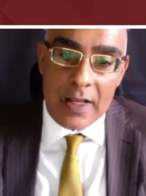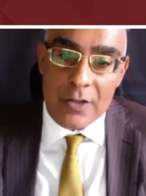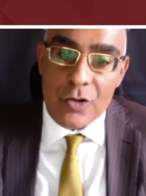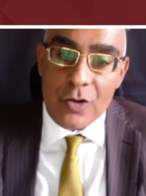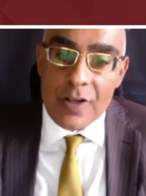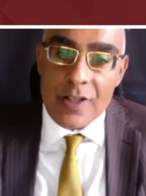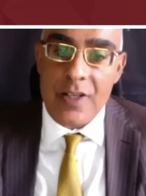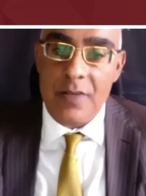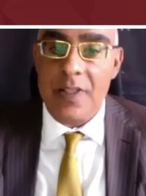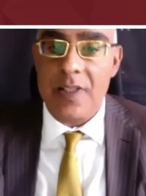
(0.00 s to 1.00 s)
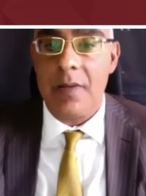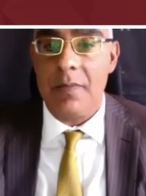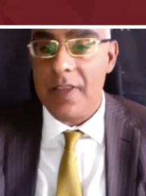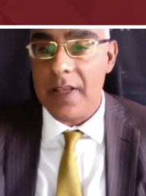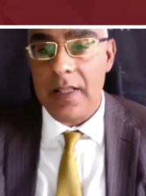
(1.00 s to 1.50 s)
tourism is
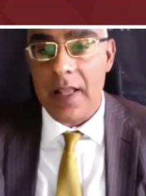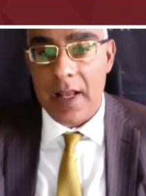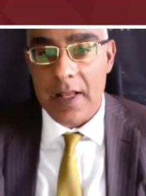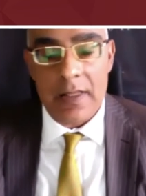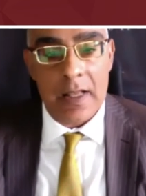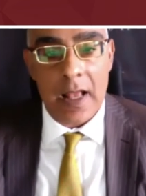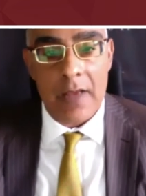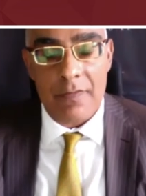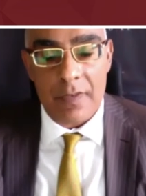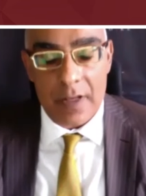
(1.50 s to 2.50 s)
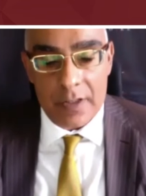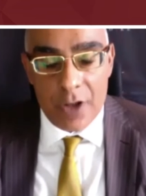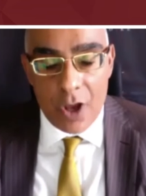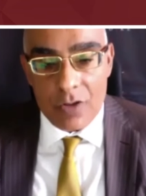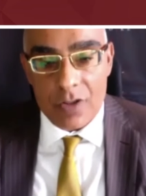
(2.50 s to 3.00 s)
something that I've
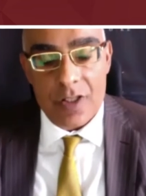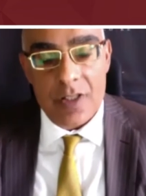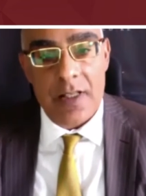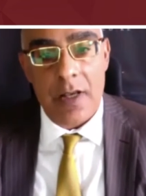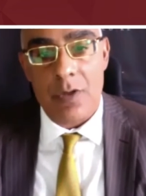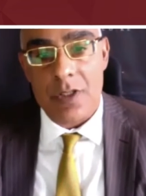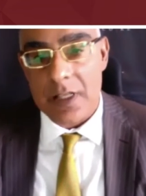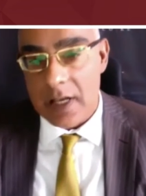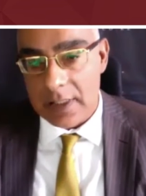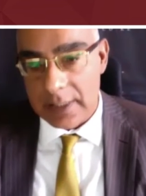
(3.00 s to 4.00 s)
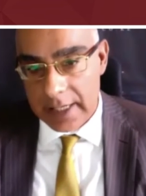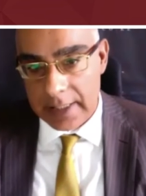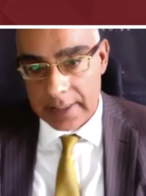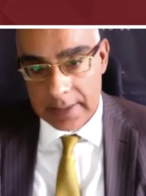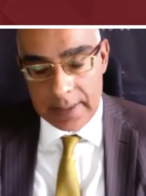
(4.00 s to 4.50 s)
known since I was a young
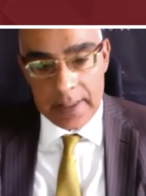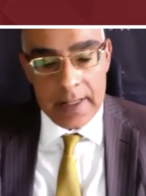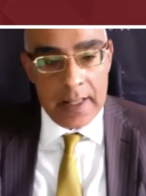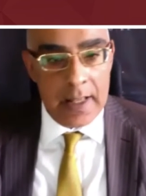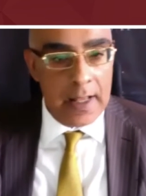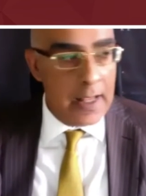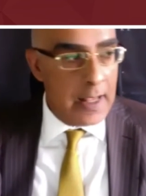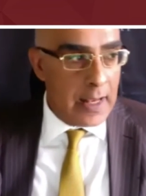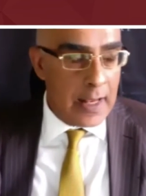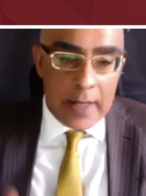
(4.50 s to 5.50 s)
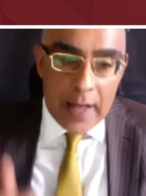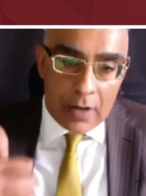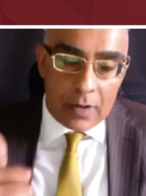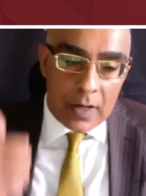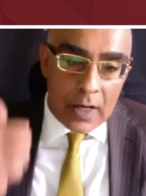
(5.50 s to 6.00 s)
kid.
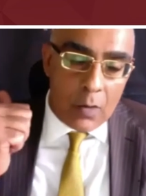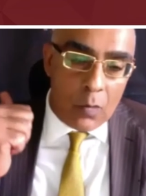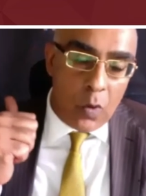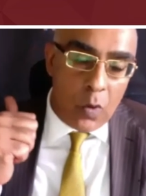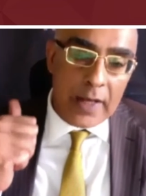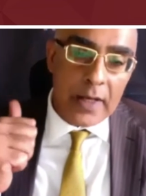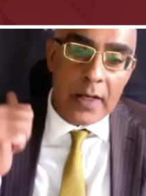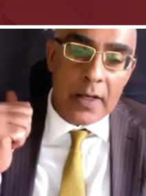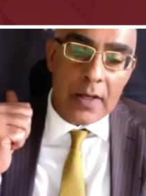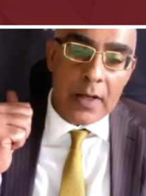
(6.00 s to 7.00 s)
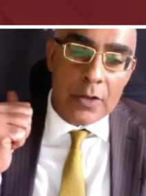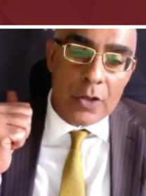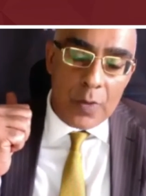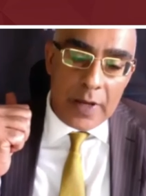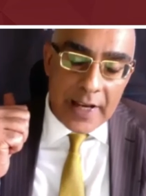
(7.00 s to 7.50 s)
Now, when
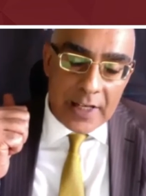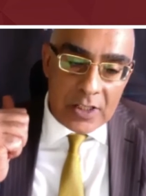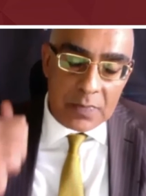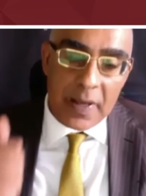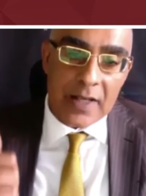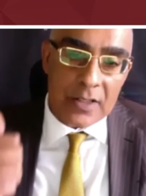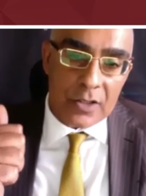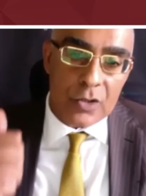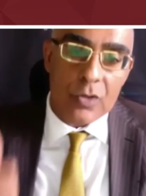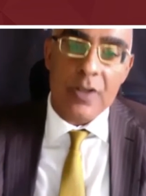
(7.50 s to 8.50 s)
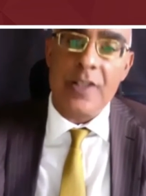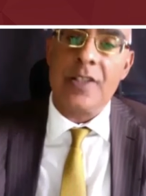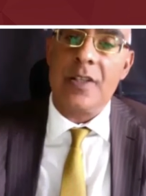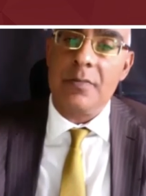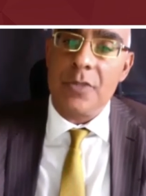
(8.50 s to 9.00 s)
do we expect
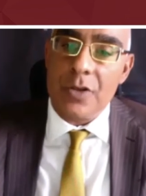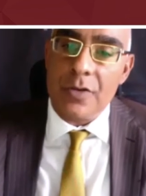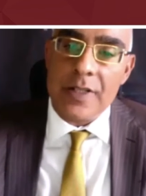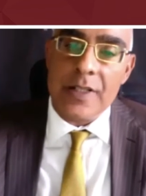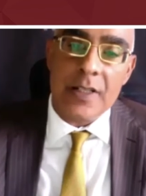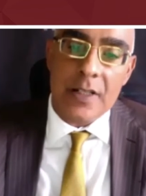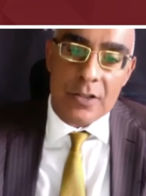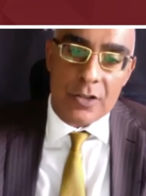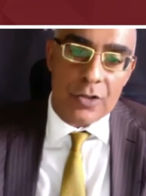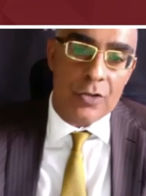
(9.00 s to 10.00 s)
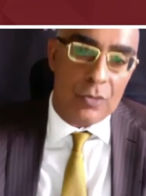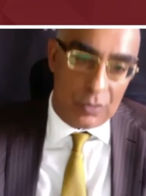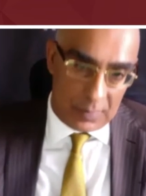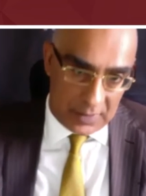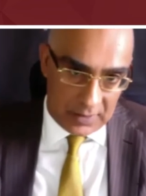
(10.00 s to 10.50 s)
tourism to return to
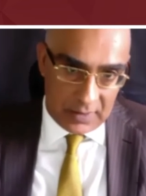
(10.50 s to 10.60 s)
normal?